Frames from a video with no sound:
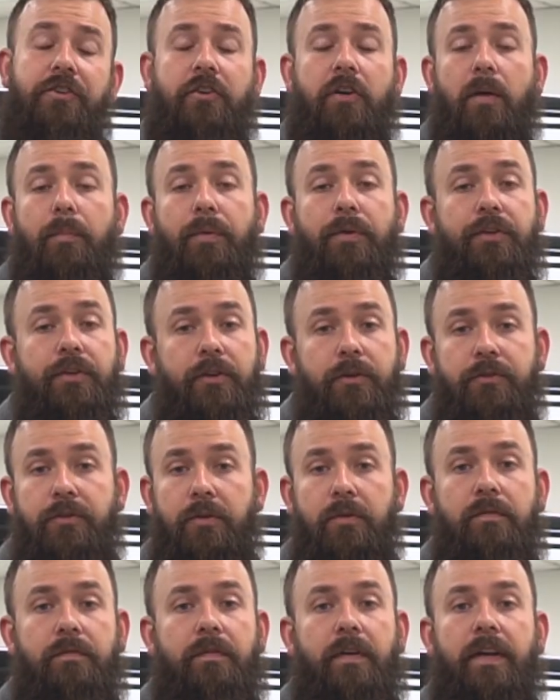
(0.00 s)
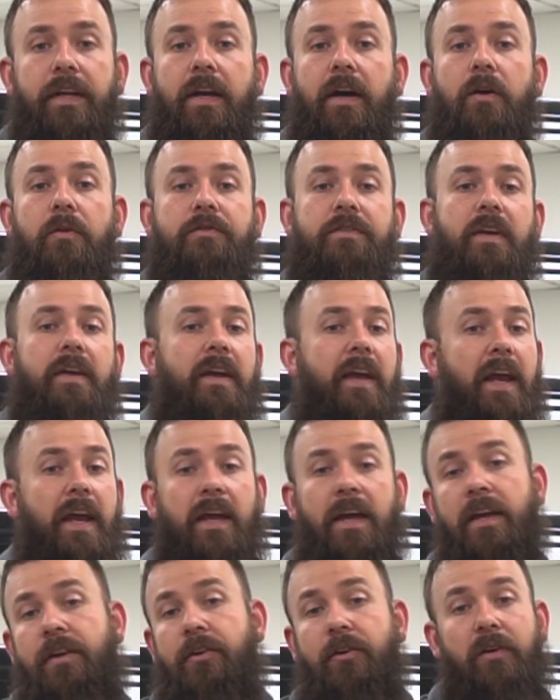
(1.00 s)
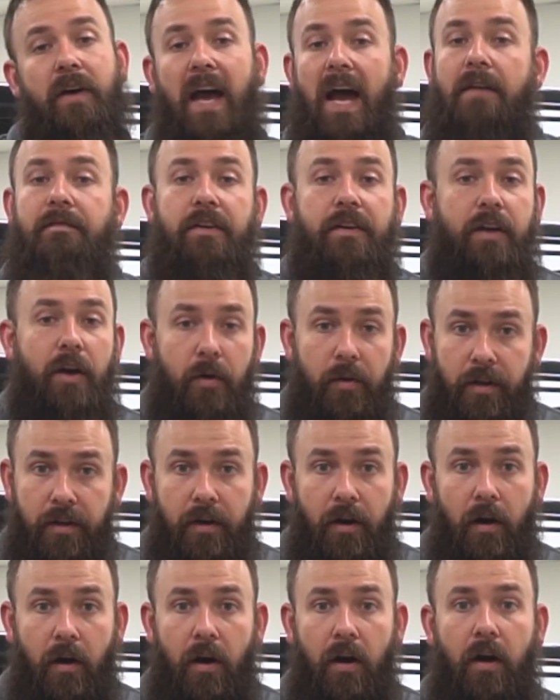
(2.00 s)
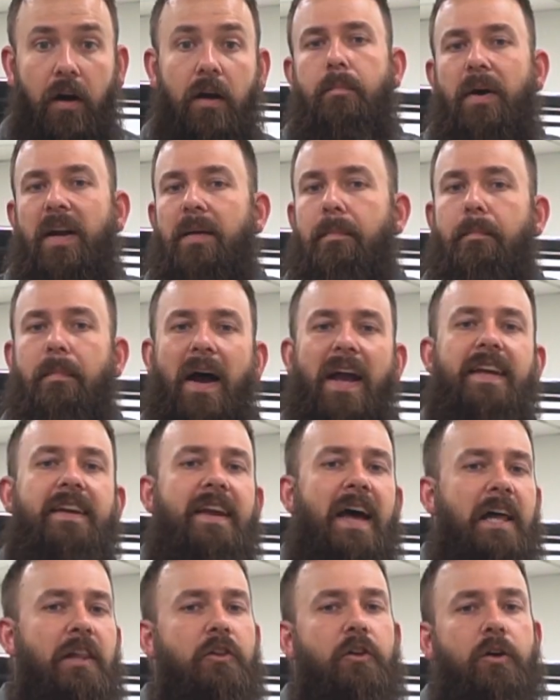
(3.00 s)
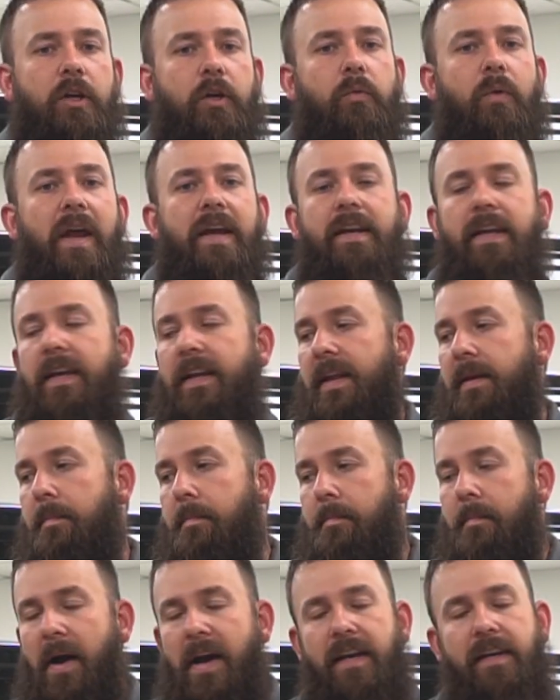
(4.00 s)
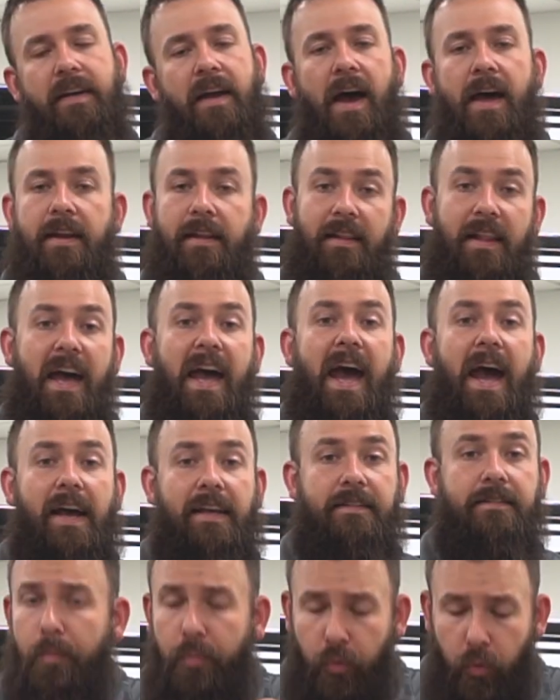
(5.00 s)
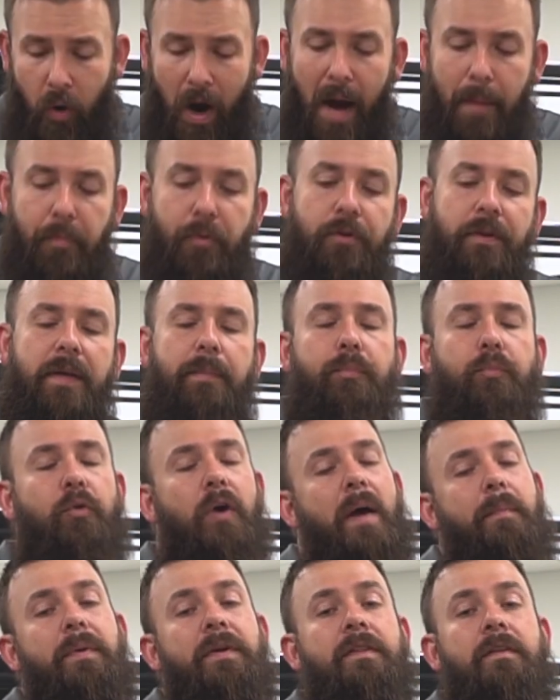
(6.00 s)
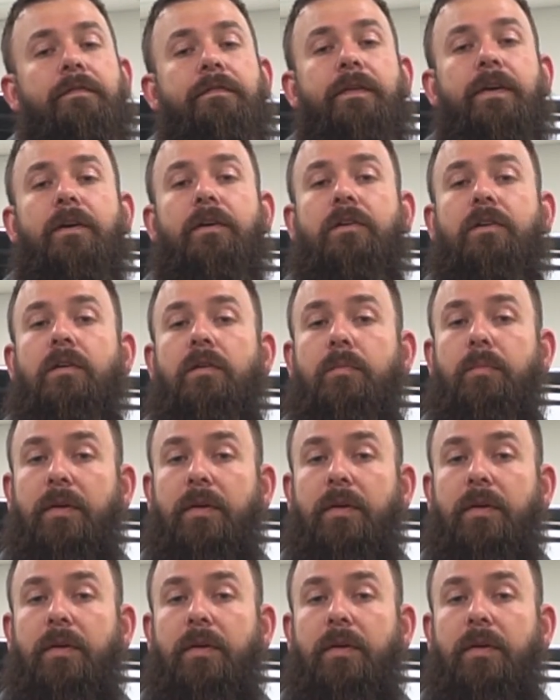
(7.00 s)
a couple YouTube videos, and you'll have a coated car. But it might not look great and it might not last. Properly prepping the vehicle